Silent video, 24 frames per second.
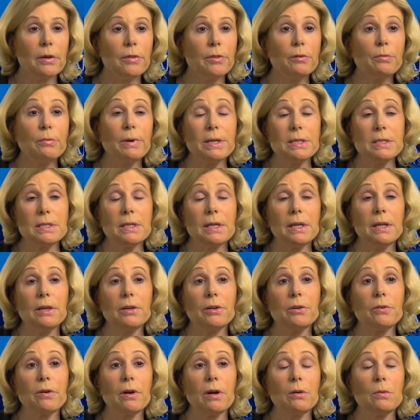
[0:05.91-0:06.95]
The
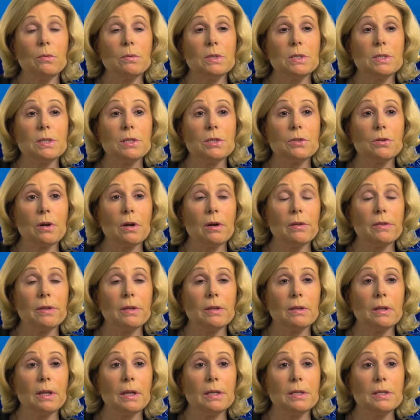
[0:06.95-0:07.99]
RESONATE trial was the trial
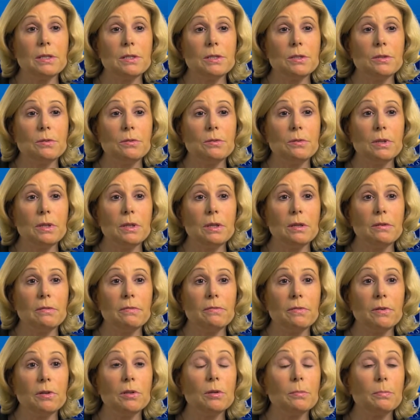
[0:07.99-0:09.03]
that led to the
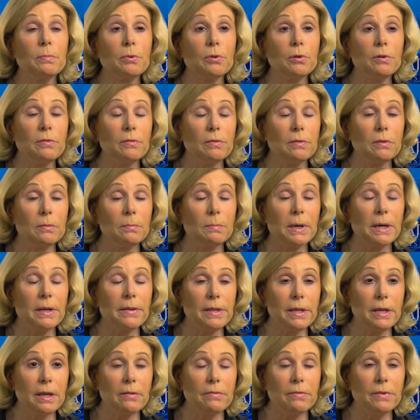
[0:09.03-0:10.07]
full approval by
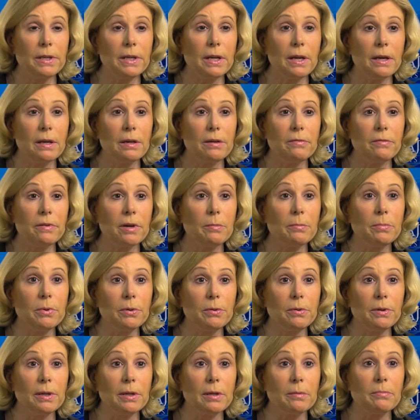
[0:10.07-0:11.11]
the FDA of
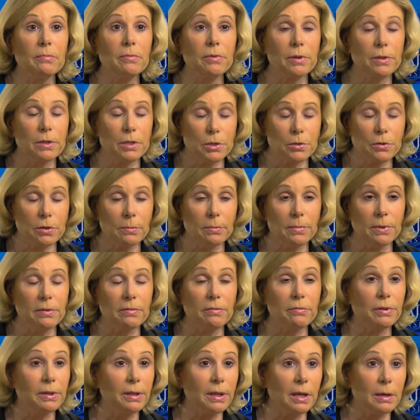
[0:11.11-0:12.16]
ibrutinib for the treatment
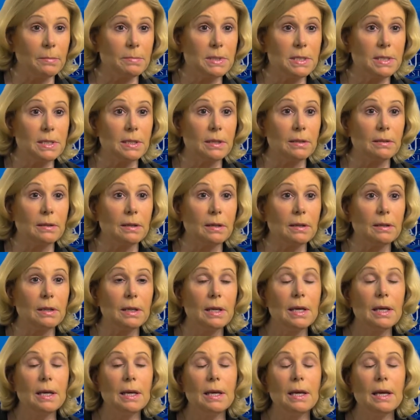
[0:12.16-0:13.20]
of relapse CLL.
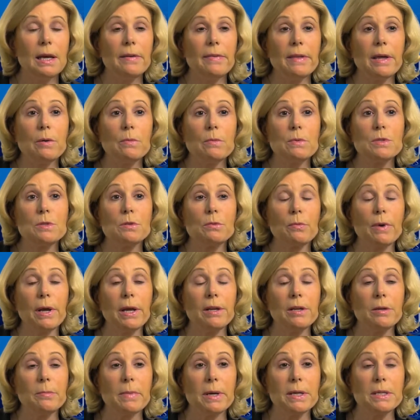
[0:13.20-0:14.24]
And that was a
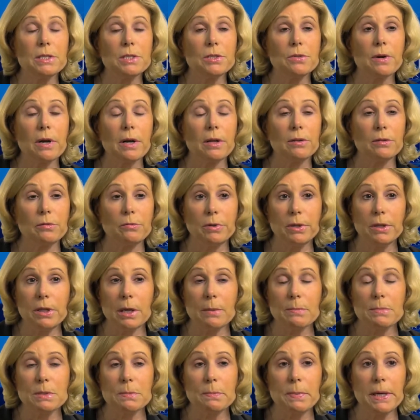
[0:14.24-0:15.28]
randomized trial in
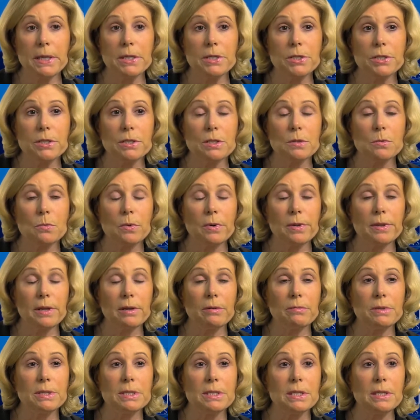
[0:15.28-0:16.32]
relapse patients where
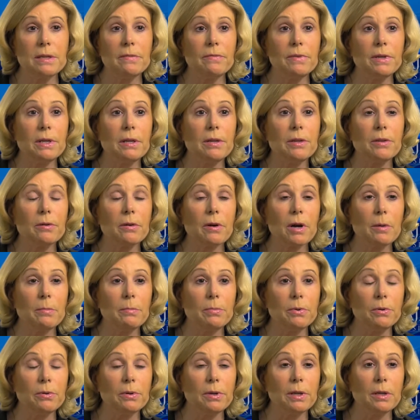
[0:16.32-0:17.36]
they received either
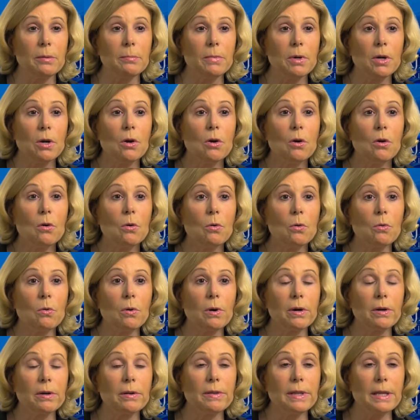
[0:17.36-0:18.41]
ibrutinib
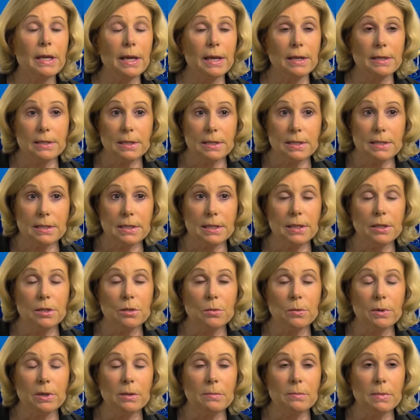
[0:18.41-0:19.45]
or the anti-CD20
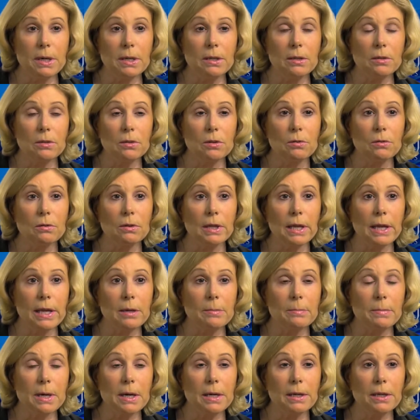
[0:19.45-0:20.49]
monoclonal
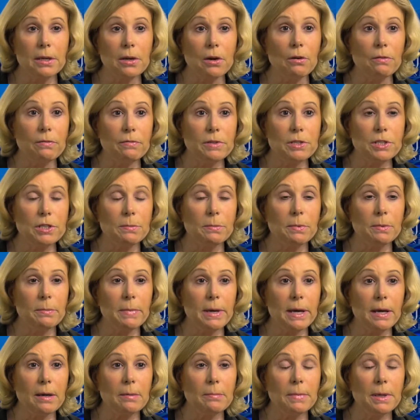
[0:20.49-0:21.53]
antibody
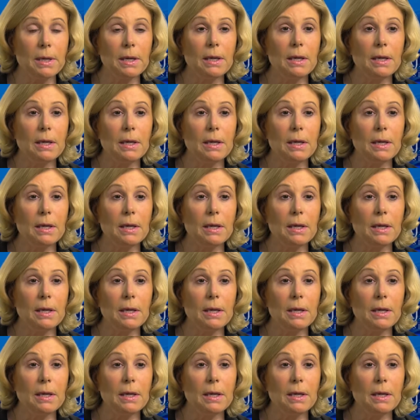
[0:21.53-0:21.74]
ofatumumab.